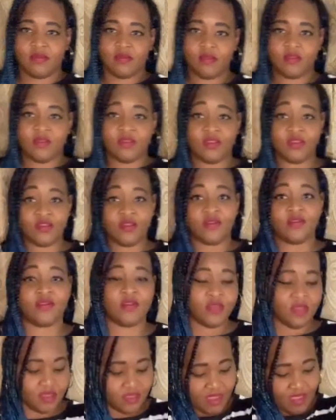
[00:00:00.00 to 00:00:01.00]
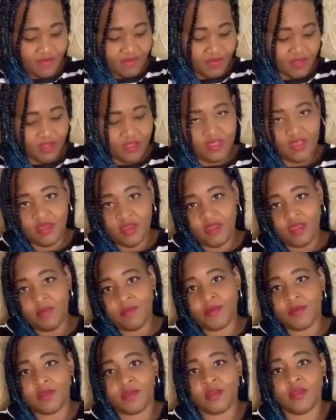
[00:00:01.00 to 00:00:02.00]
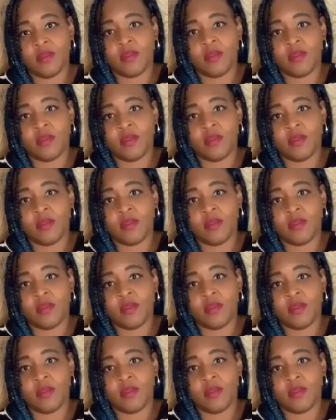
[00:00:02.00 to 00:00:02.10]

the shirt is definitely a keeper.